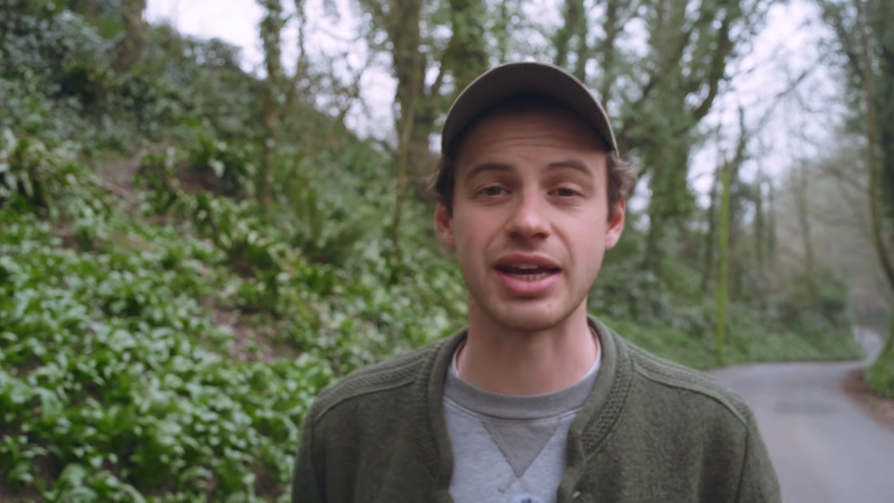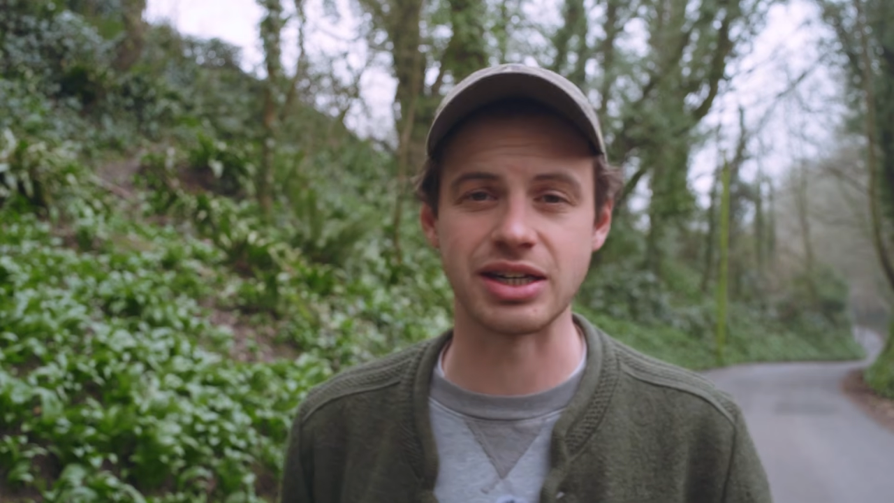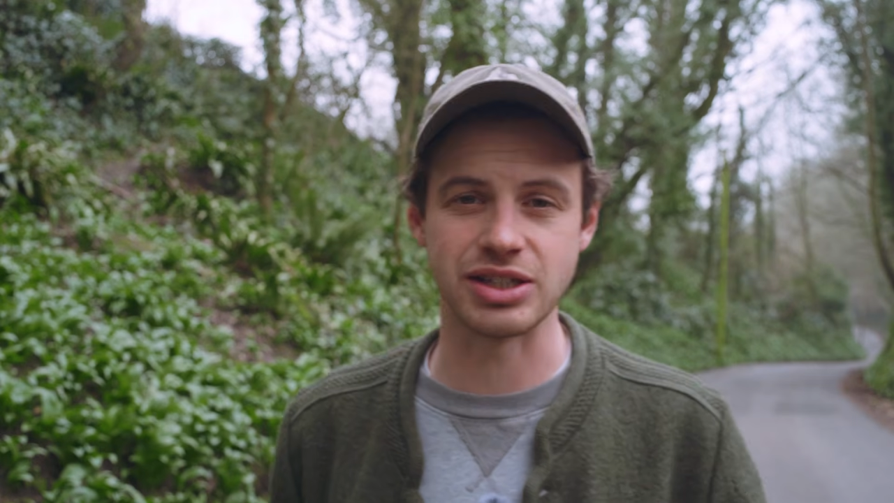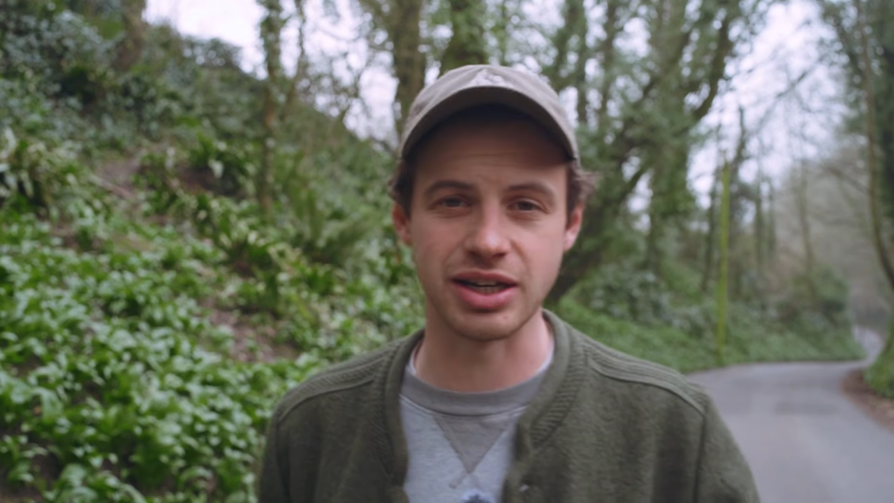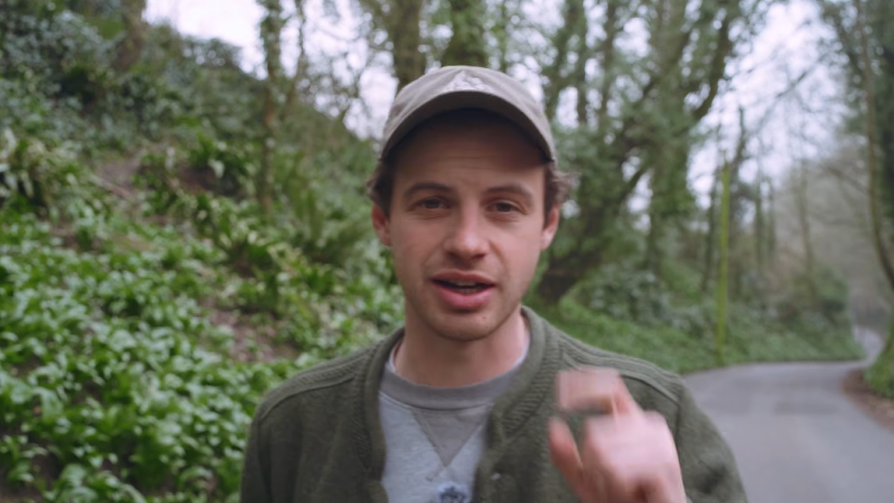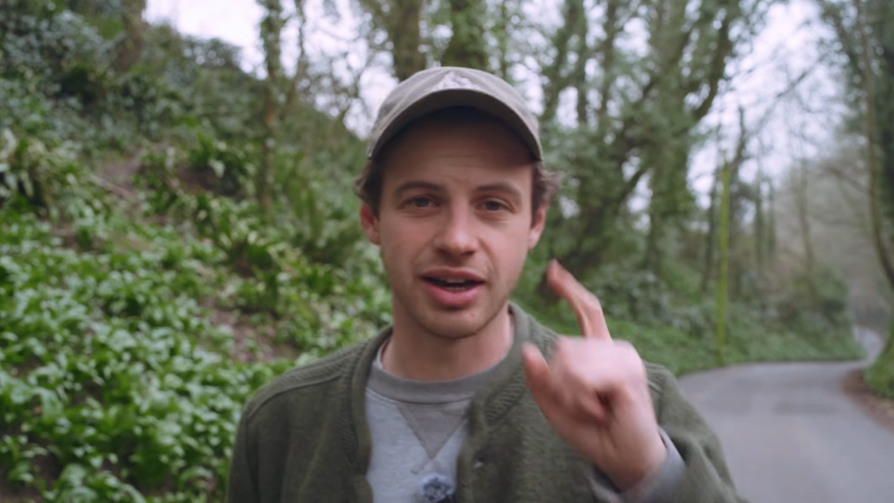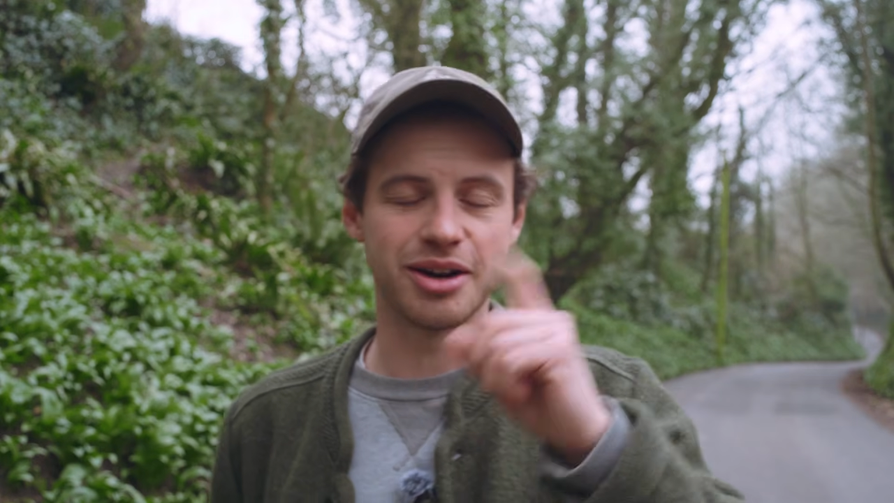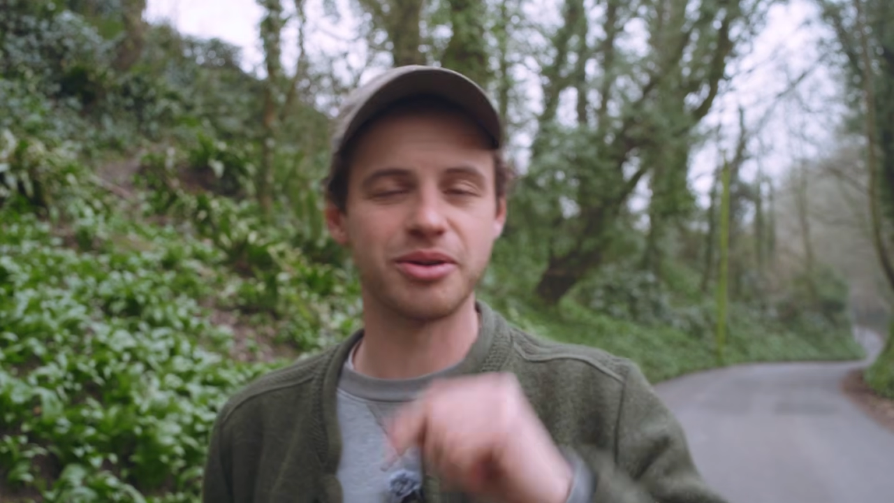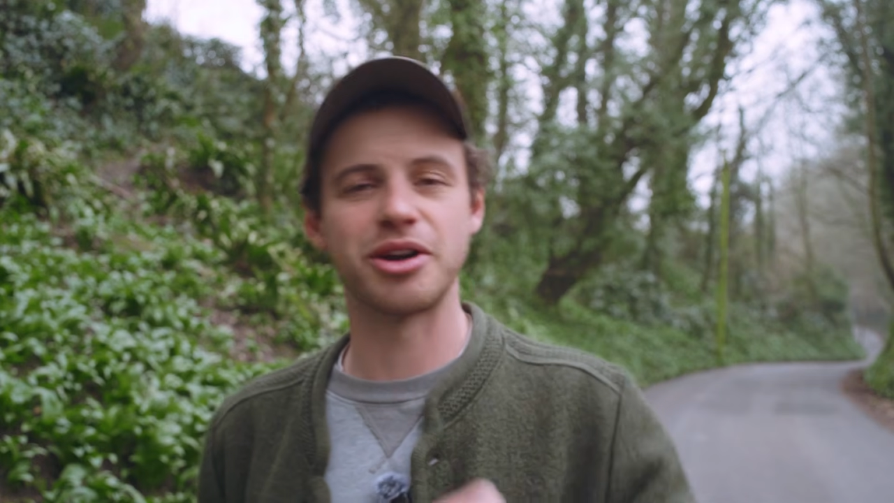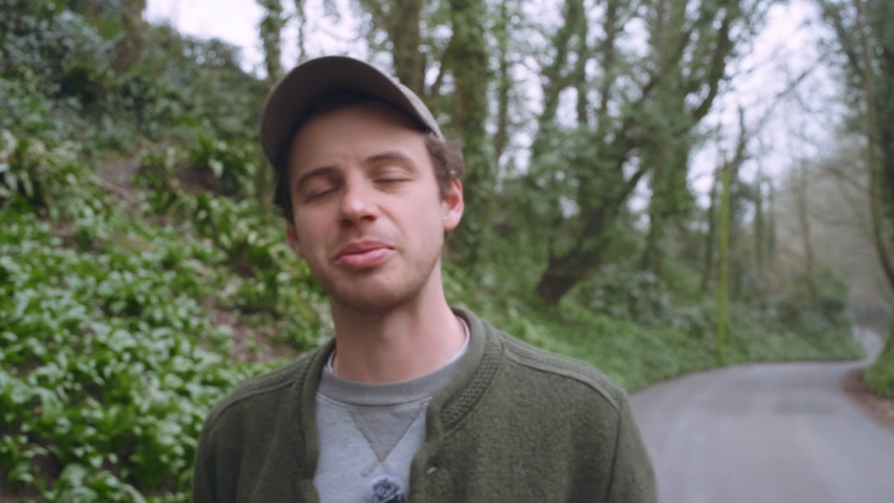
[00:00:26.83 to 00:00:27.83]
Kitchen, and
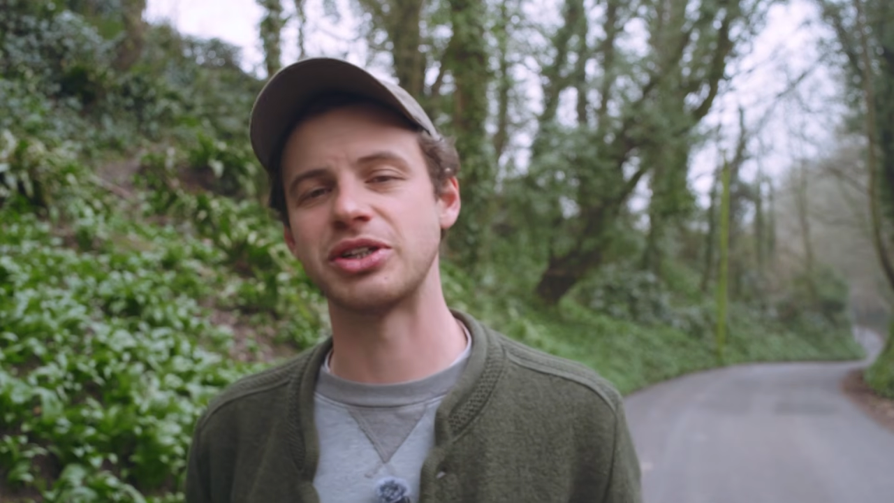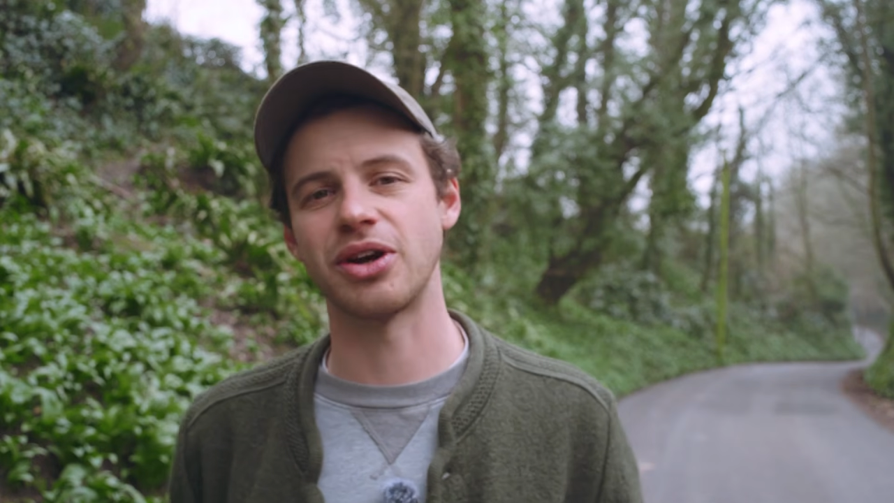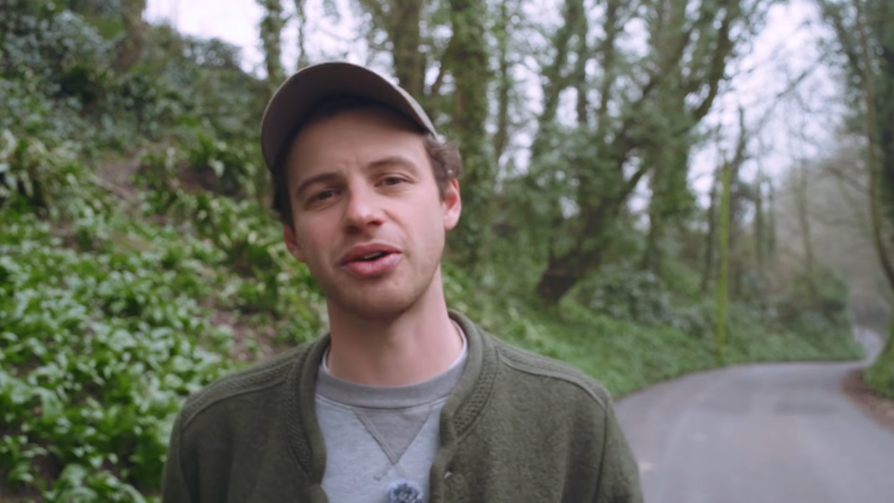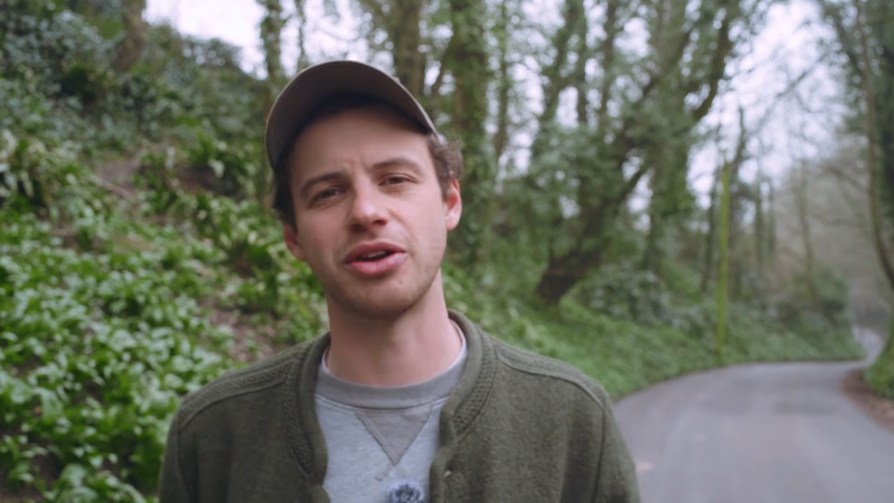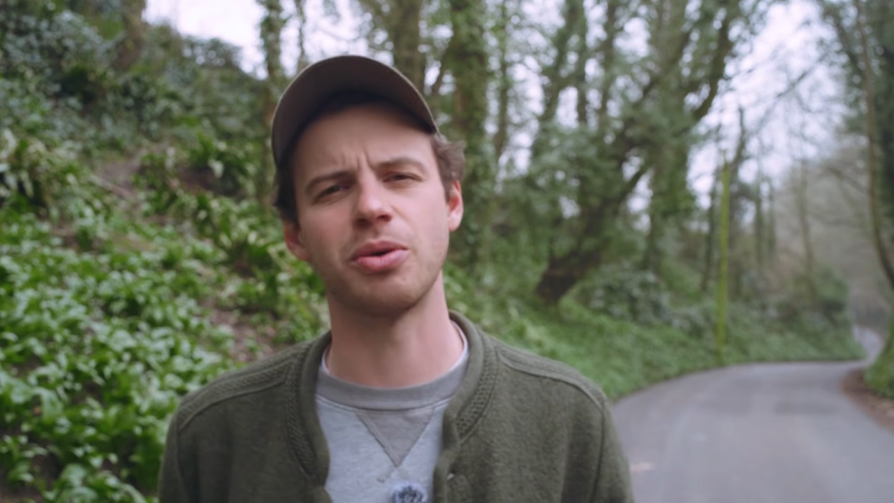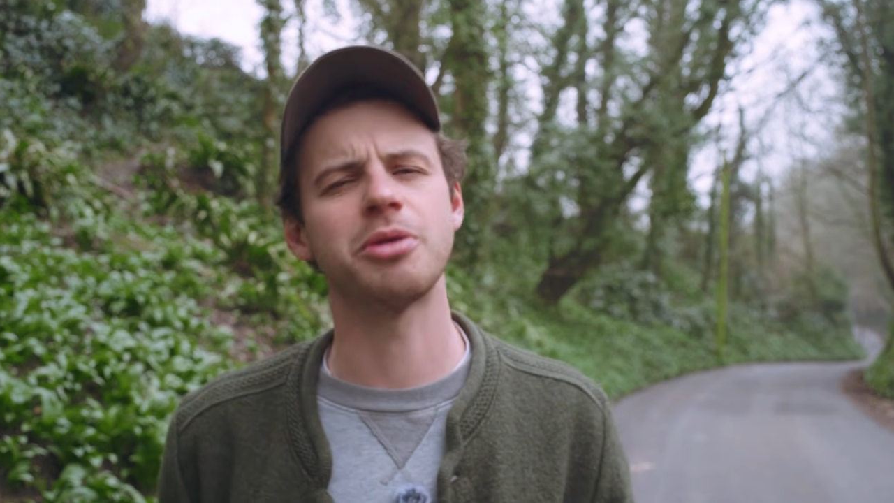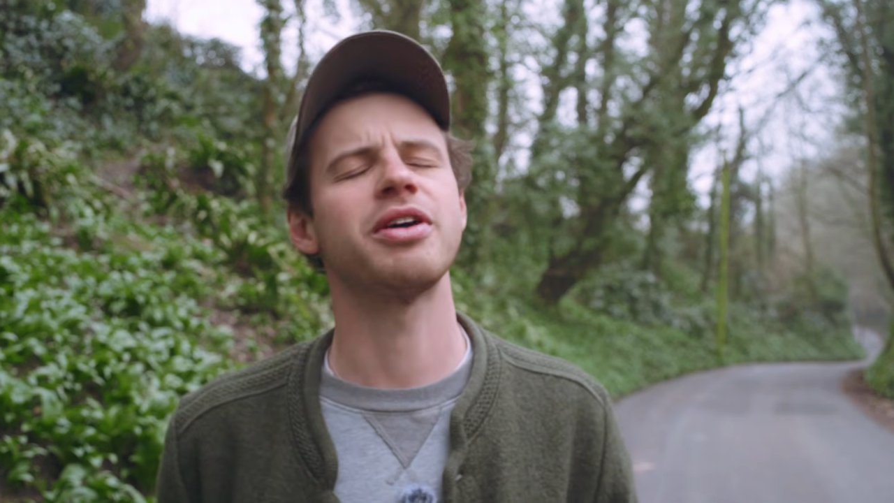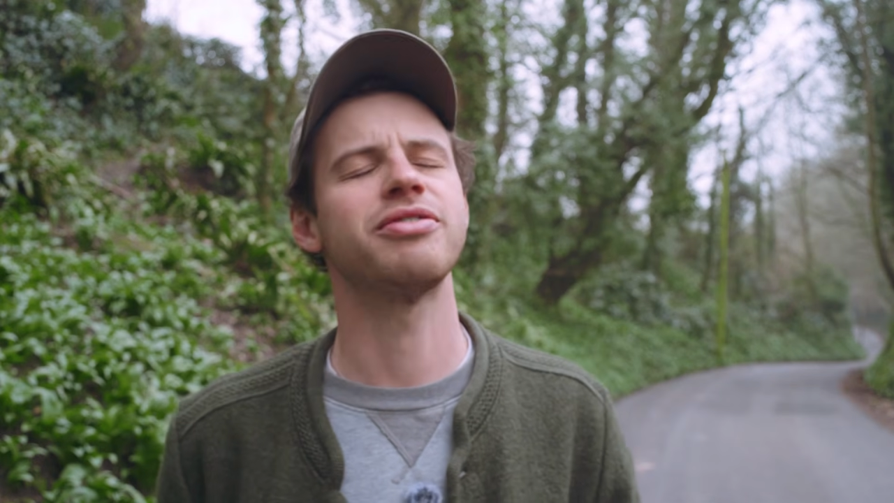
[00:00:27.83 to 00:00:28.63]
I'm going to be showing you one of my